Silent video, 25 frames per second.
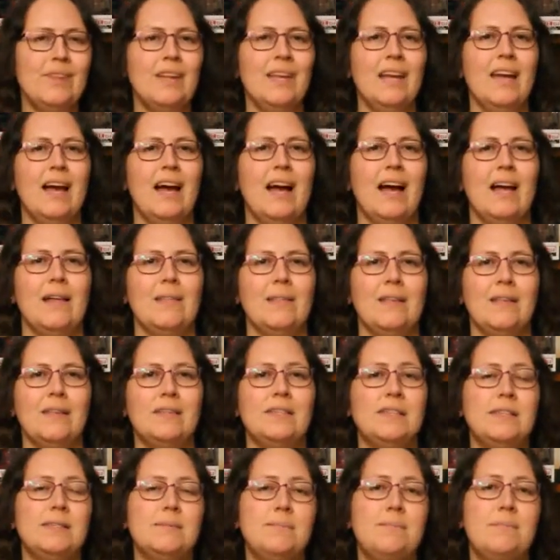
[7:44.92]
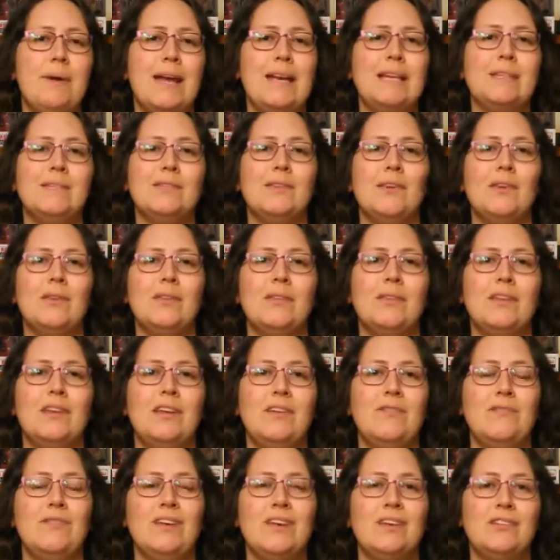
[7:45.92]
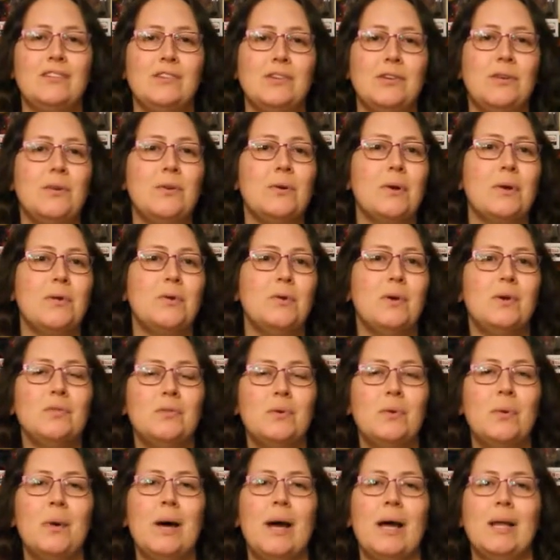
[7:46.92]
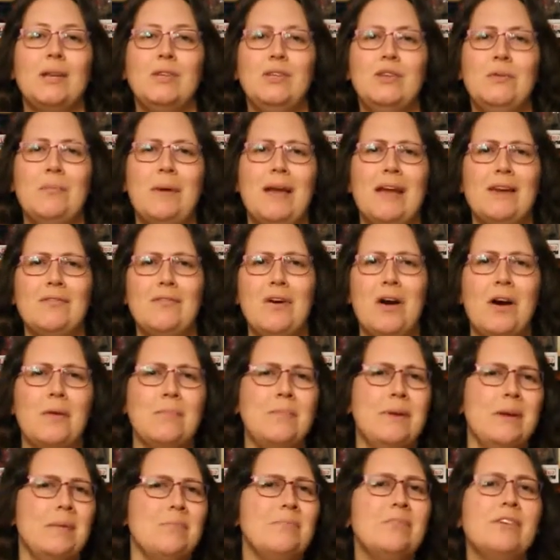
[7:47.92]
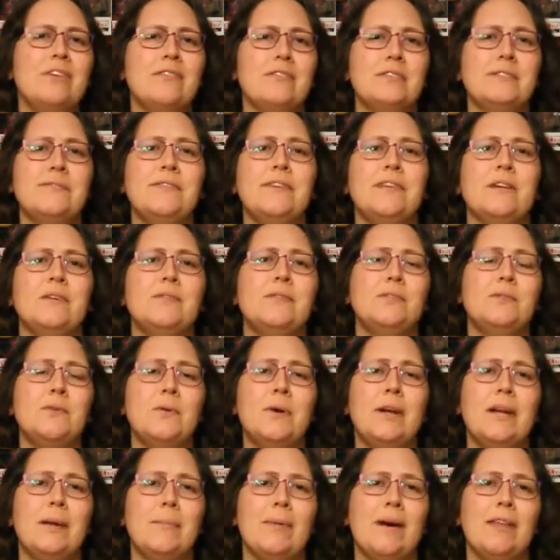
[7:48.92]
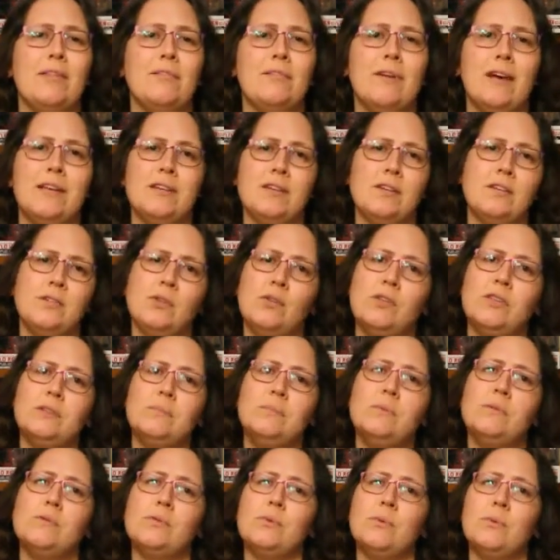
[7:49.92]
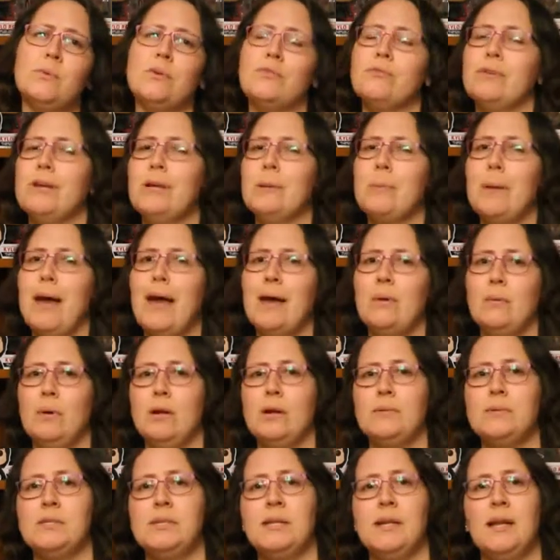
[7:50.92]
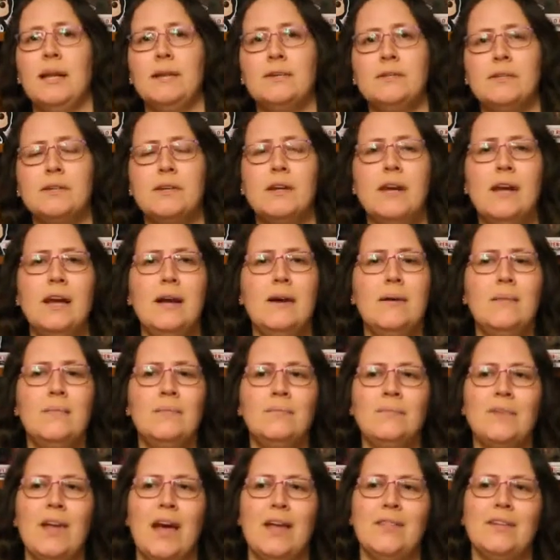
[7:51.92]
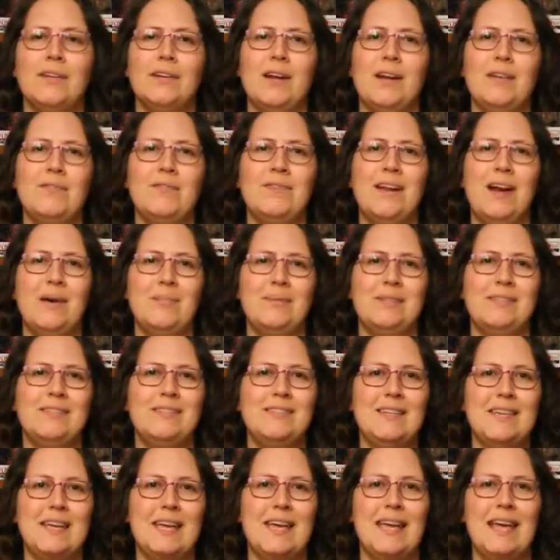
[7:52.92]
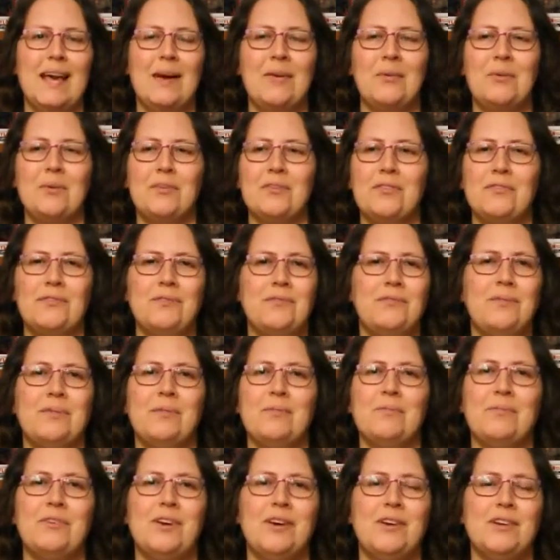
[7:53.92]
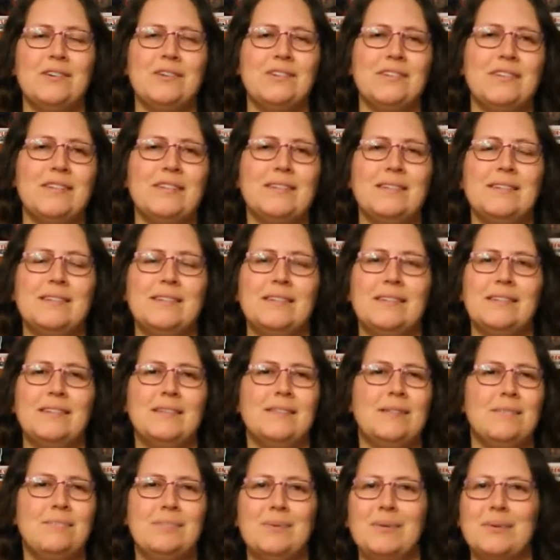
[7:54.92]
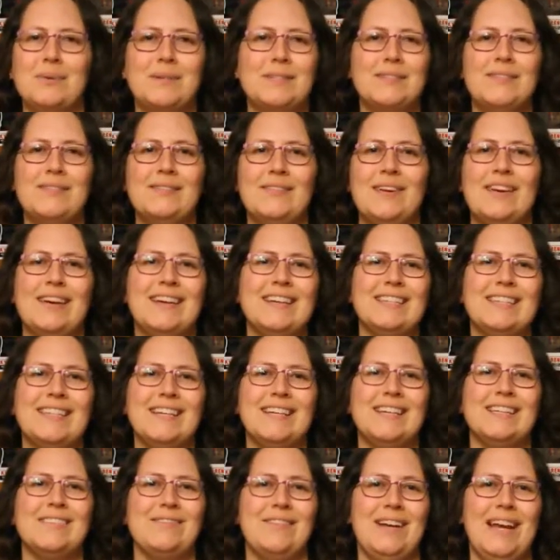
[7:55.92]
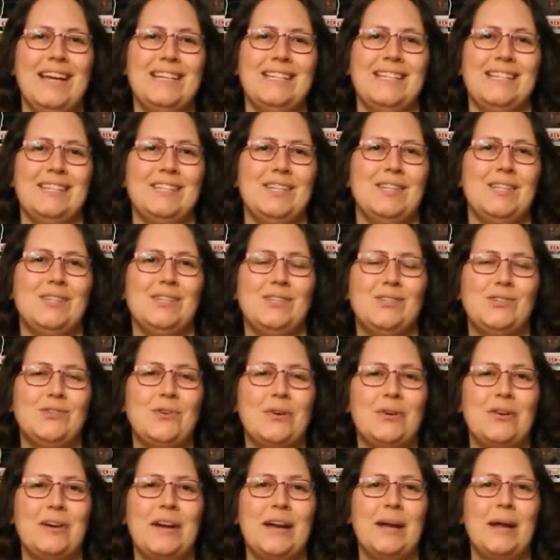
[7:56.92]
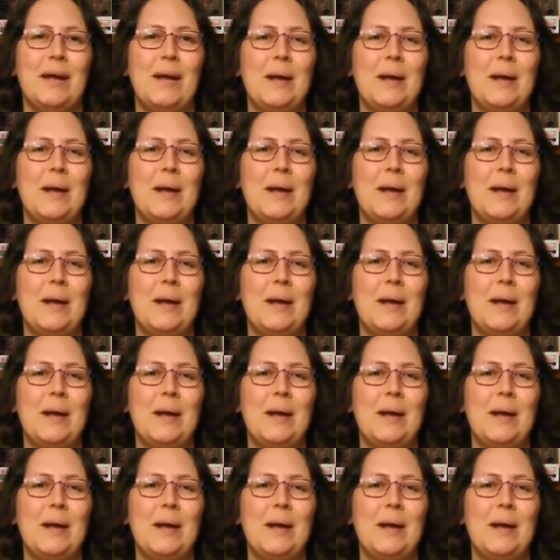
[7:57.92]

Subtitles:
Now this is based on the Victor Hugo novel, and you may have heard me in previous videos talking about the fact I saw this musical, The Grinning Man, while I was in London, and that I've now been seeking out all the film versions and the books and various things relating to this story.